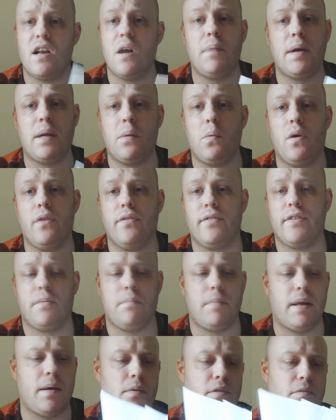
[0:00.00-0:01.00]
Nobody
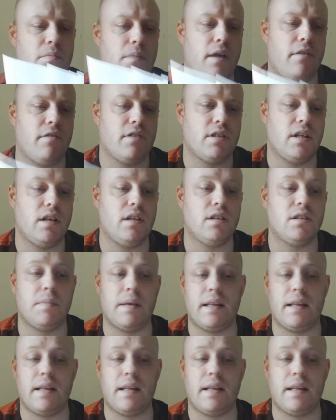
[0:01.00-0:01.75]
wanted me with my results.